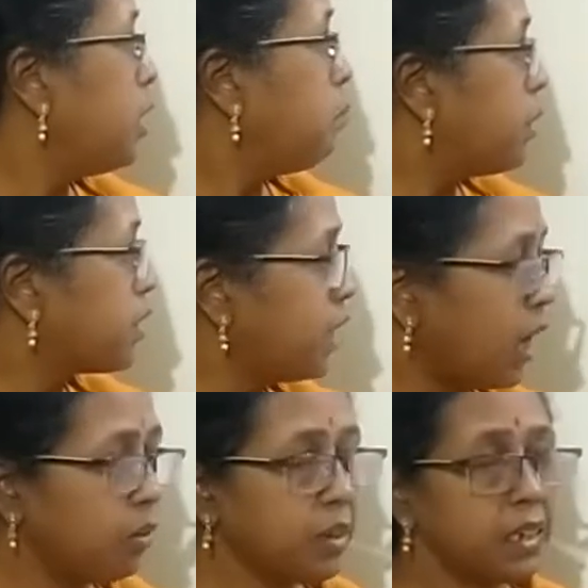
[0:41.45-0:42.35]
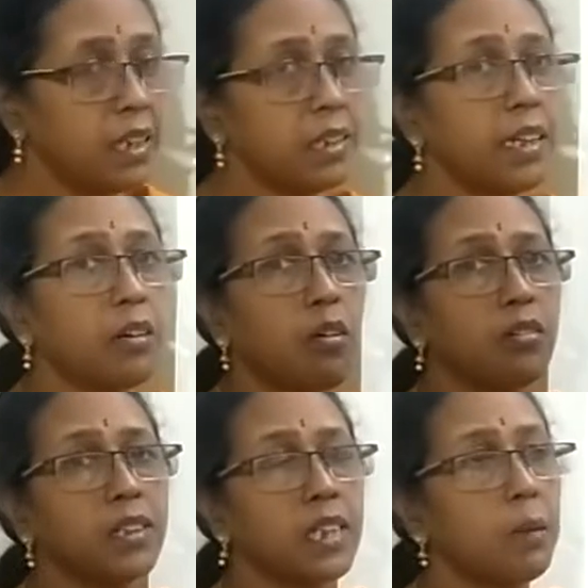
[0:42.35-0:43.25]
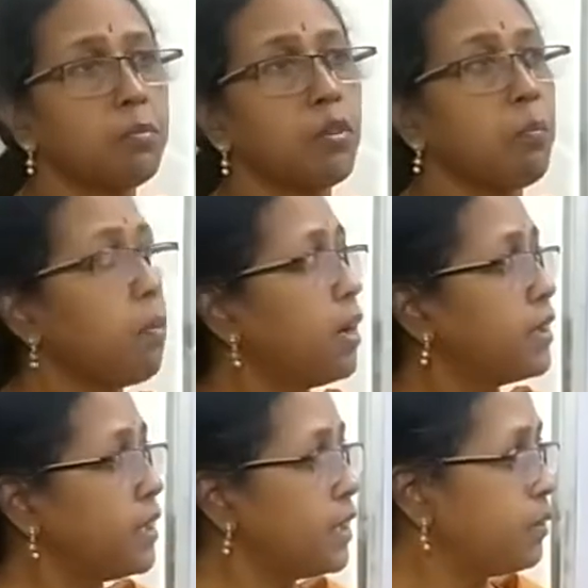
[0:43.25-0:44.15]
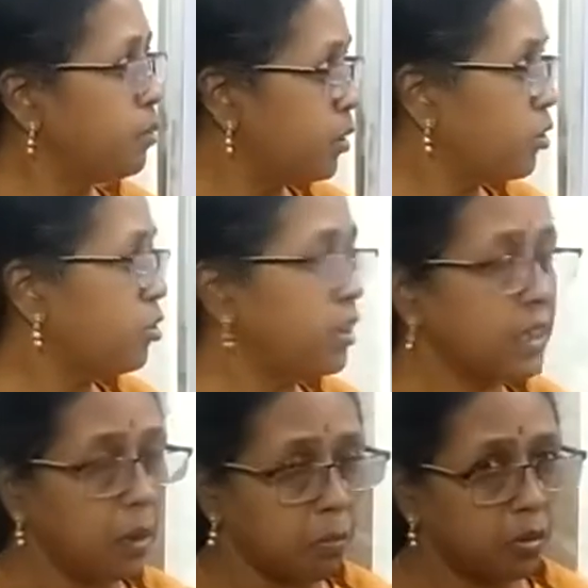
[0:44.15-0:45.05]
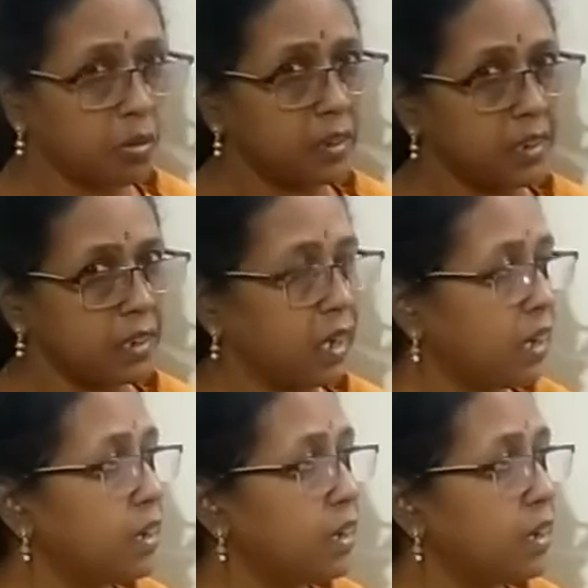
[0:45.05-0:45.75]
But nowadays the concept of participatory democracy